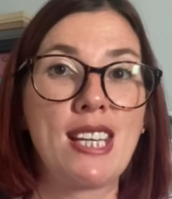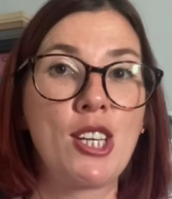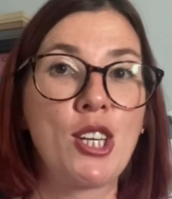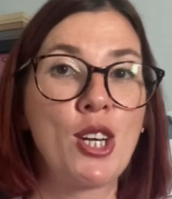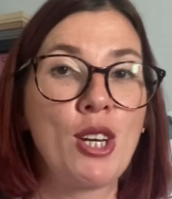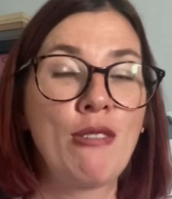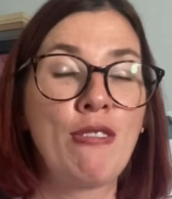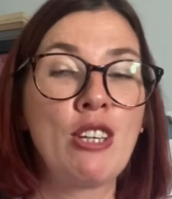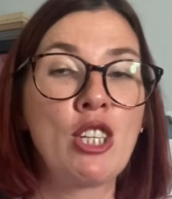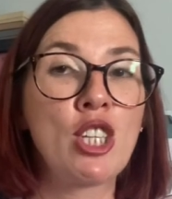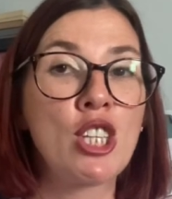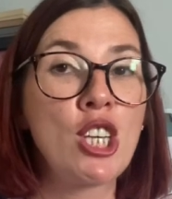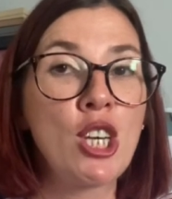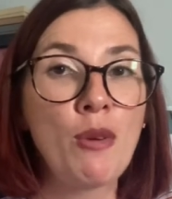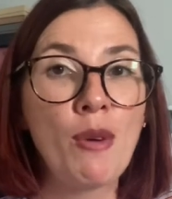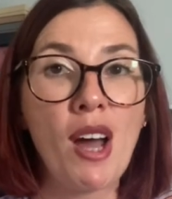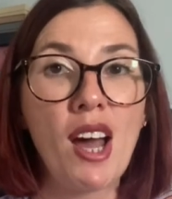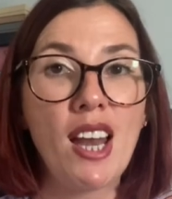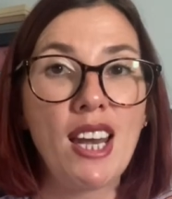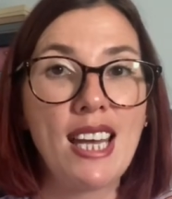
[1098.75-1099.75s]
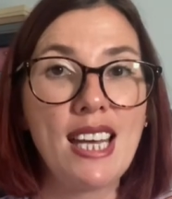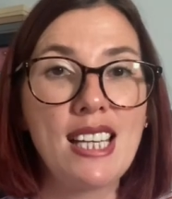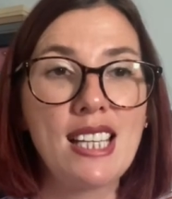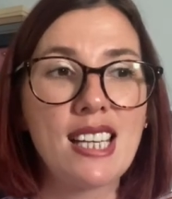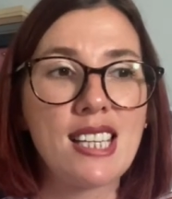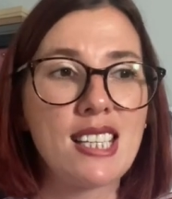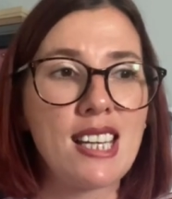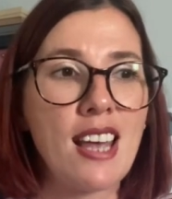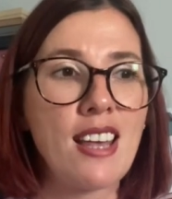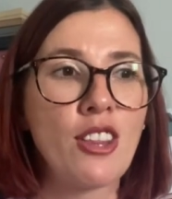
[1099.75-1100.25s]
I don't know if it's too early
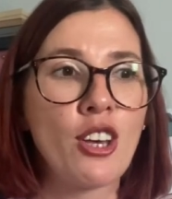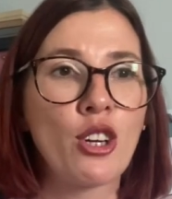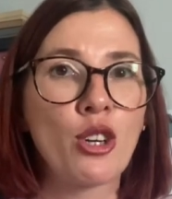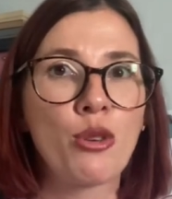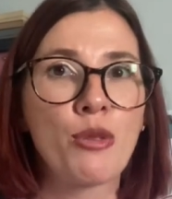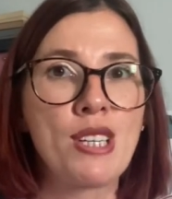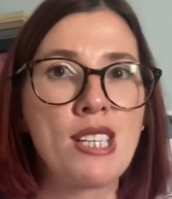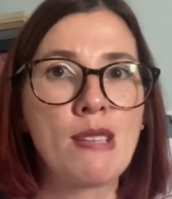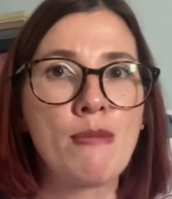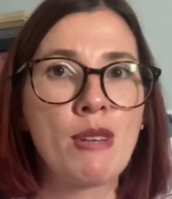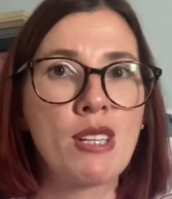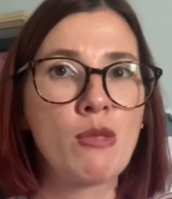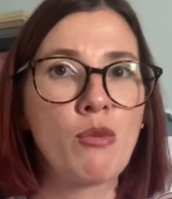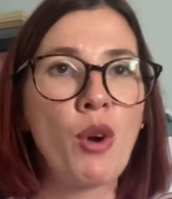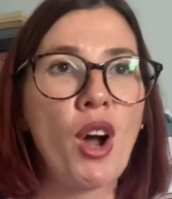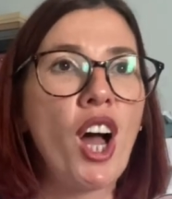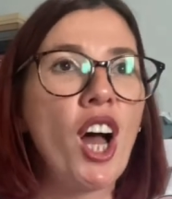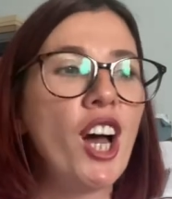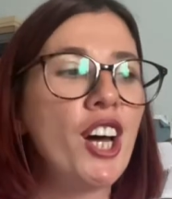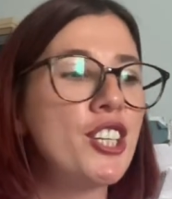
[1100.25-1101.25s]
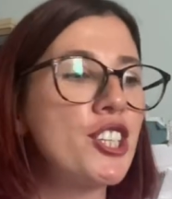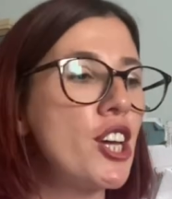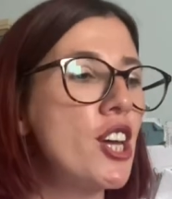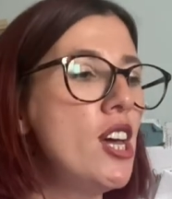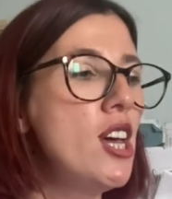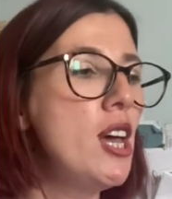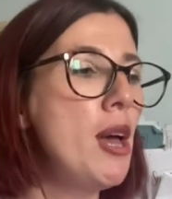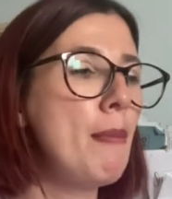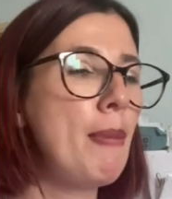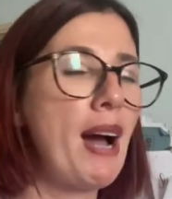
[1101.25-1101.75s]
to say the Christmas word,
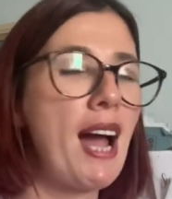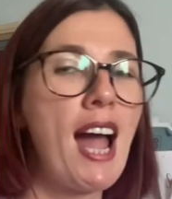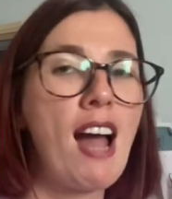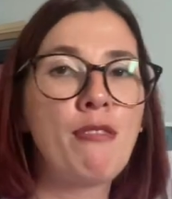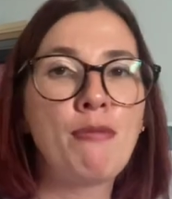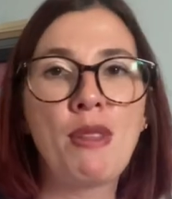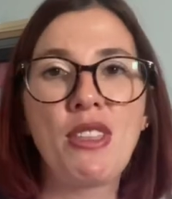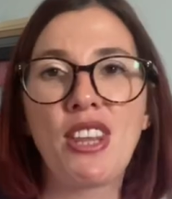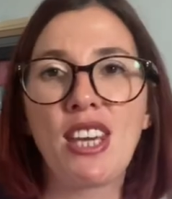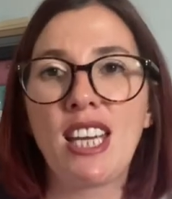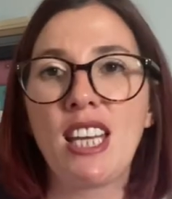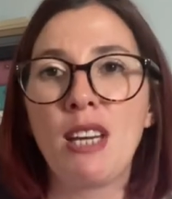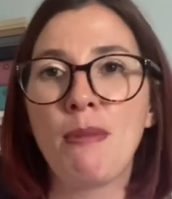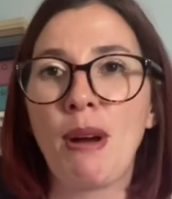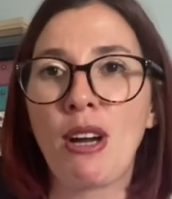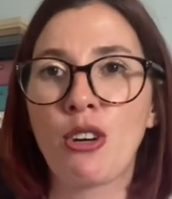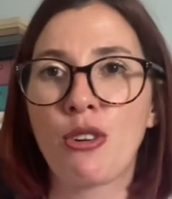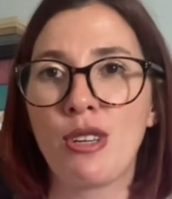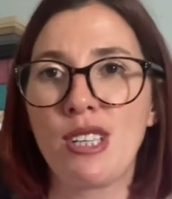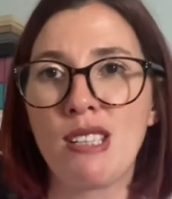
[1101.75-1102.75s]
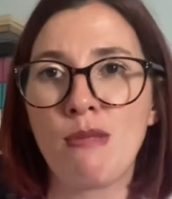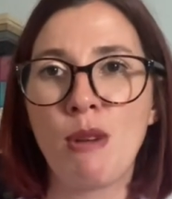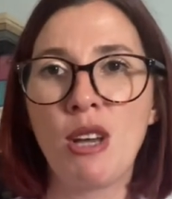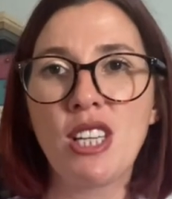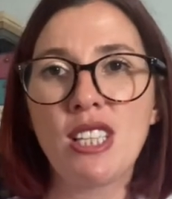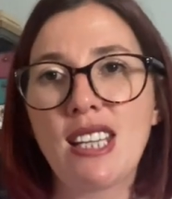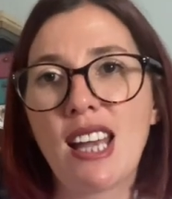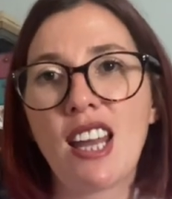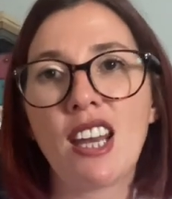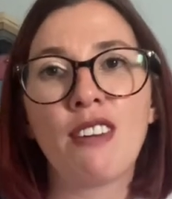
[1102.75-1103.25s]
but I have been thinking about
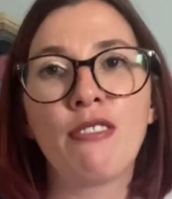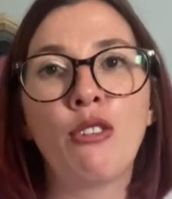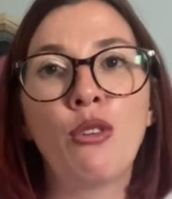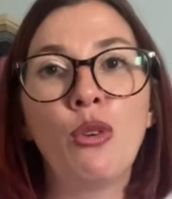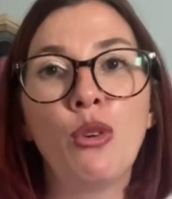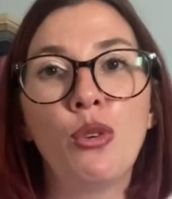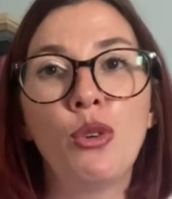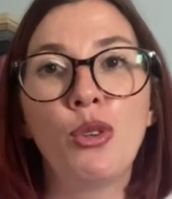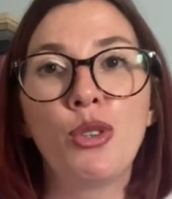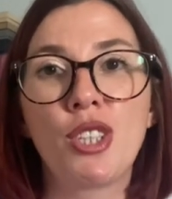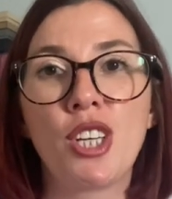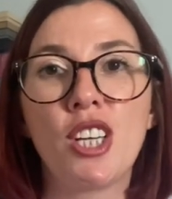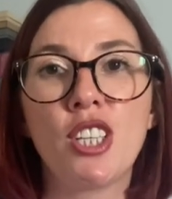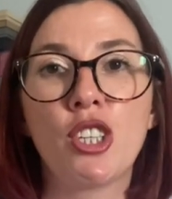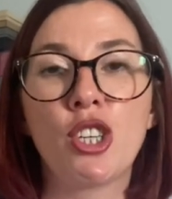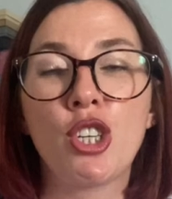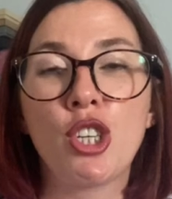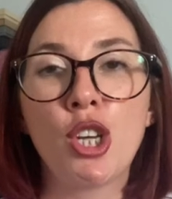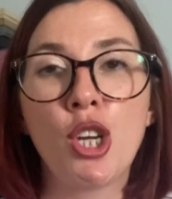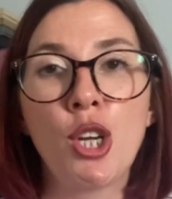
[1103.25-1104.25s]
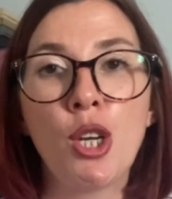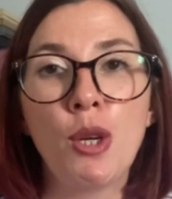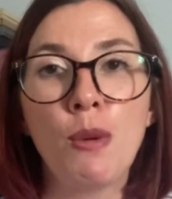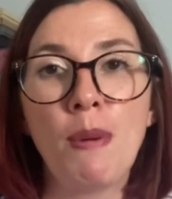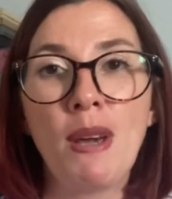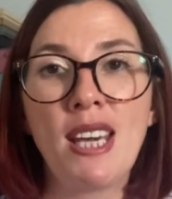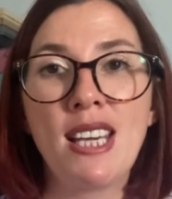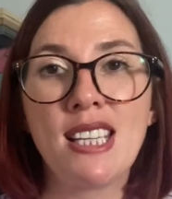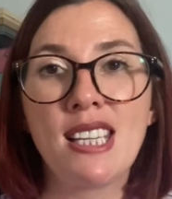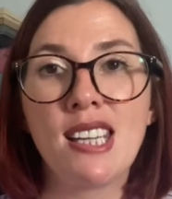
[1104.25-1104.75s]
Christmas, and I've ordered two
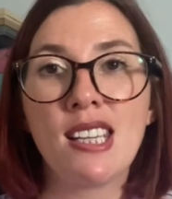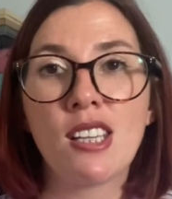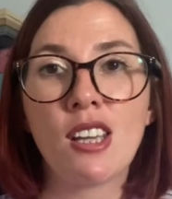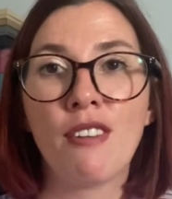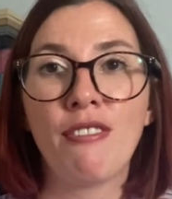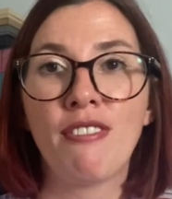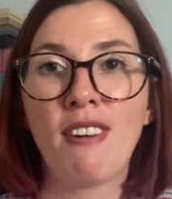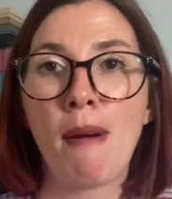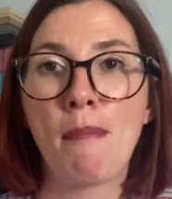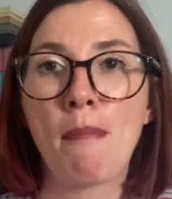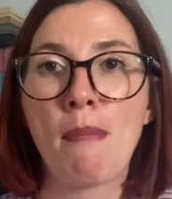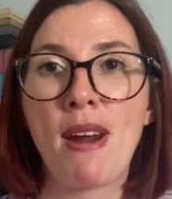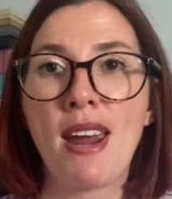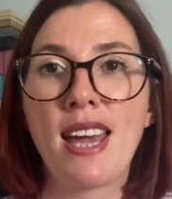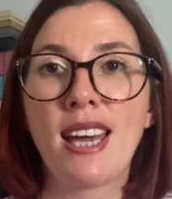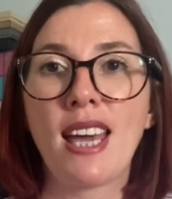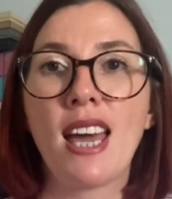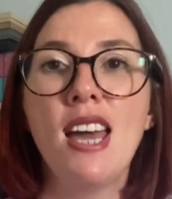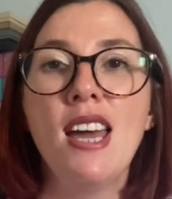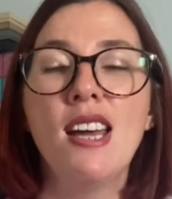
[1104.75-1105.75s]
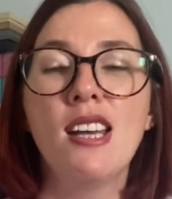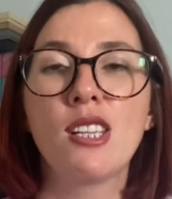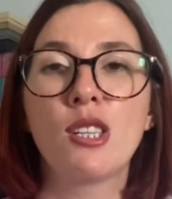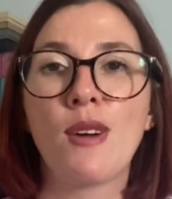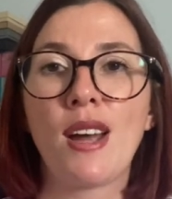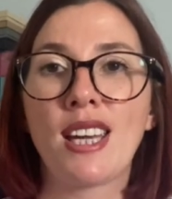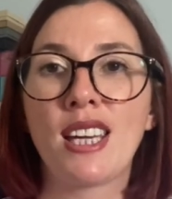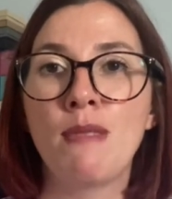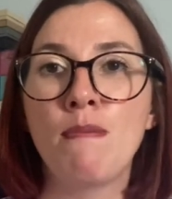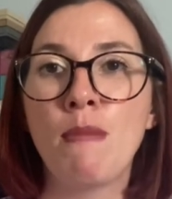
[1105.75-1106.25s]
pieces of fabric
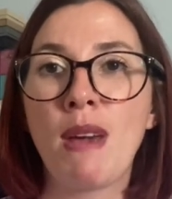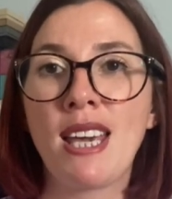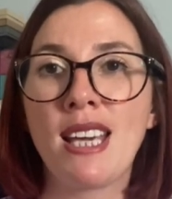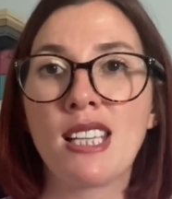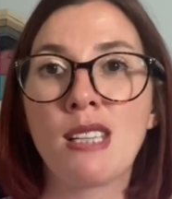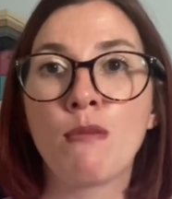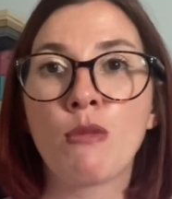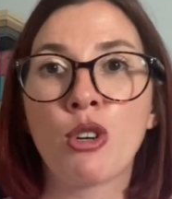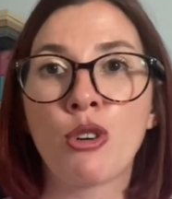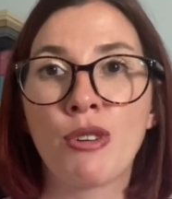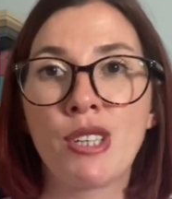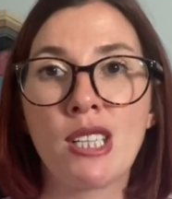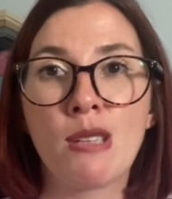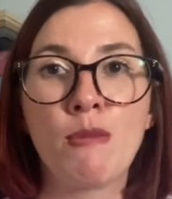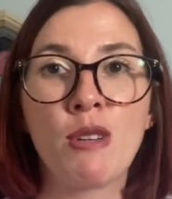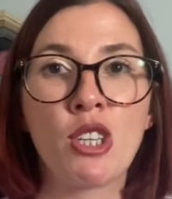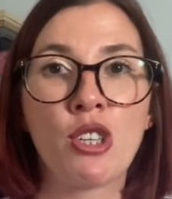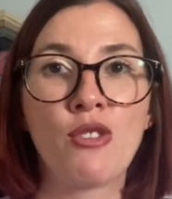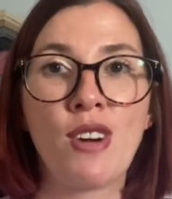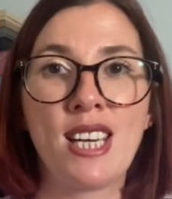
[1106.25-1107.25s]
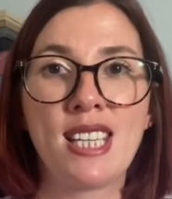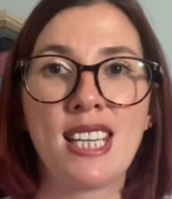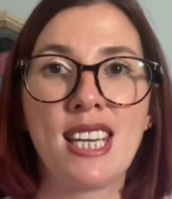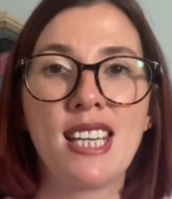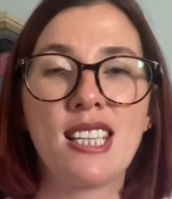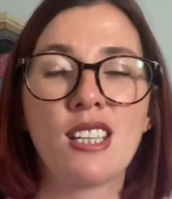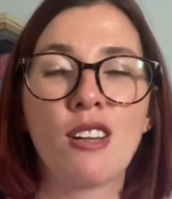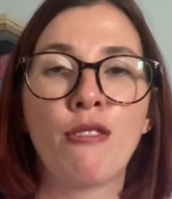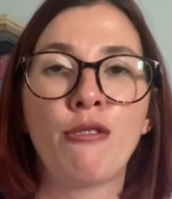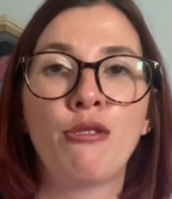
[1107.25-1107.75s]
so I can make some Christmas
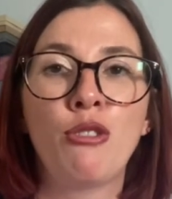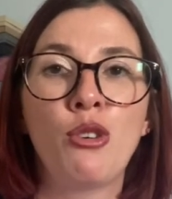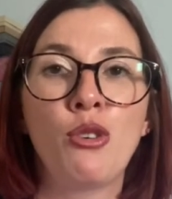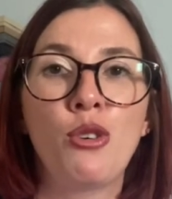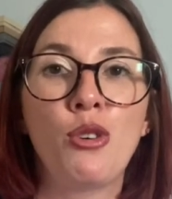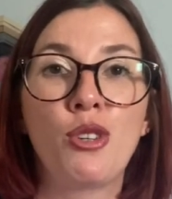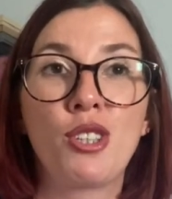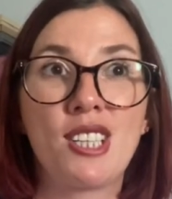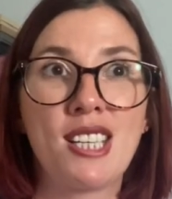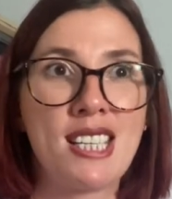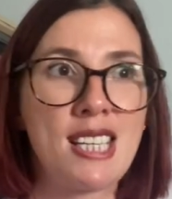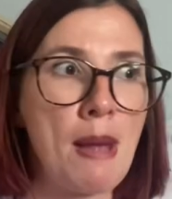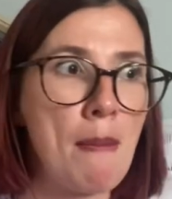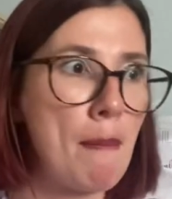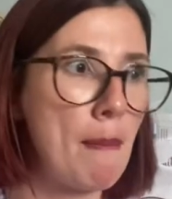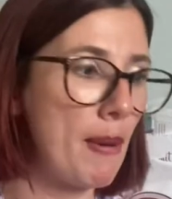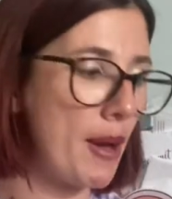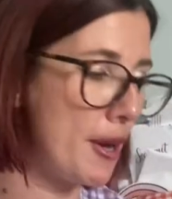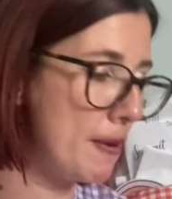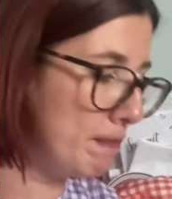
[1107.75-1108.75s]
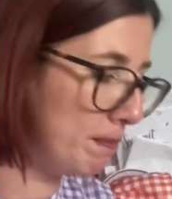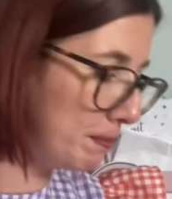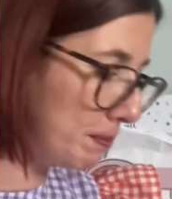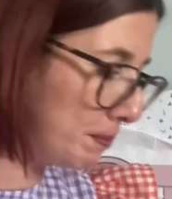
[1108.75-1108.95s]
dresses for December.